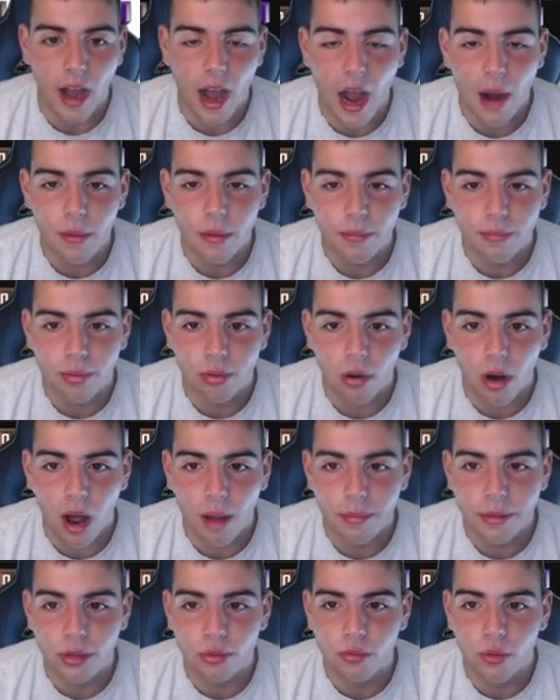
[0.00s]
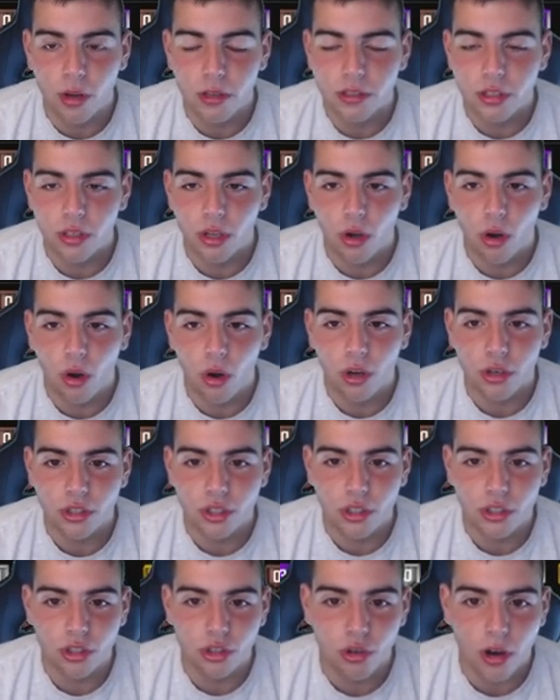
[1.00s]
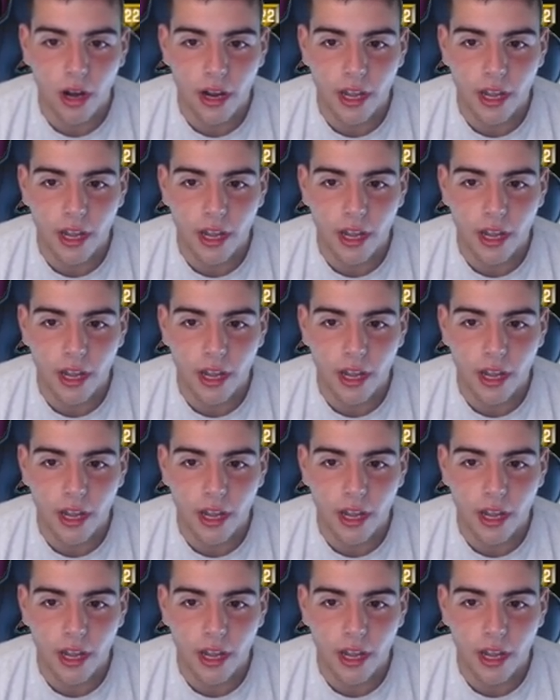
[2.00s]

I would probably run to the auction and try